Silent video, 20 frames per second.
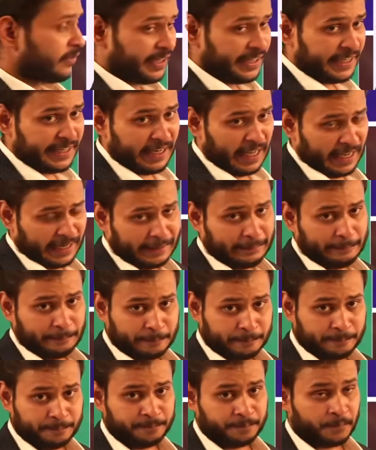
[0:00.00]
39
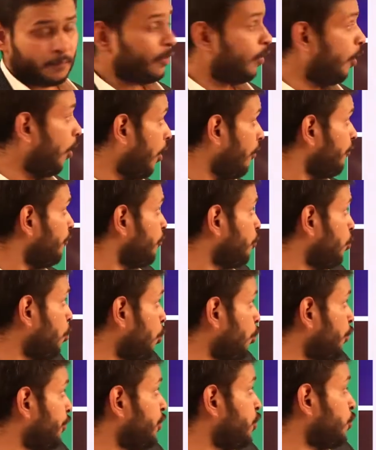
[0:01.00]
of
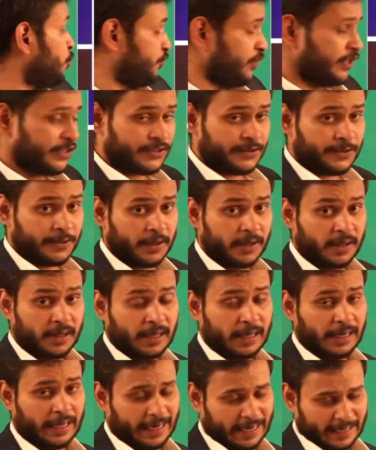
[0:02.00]
code Q6.
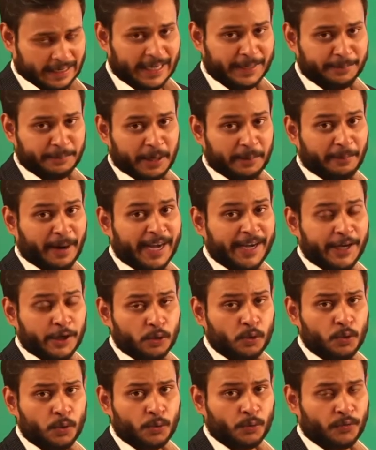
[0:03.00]
And let me remind
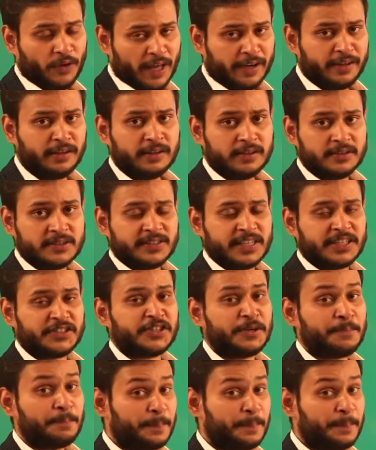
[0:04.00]
you, we are in section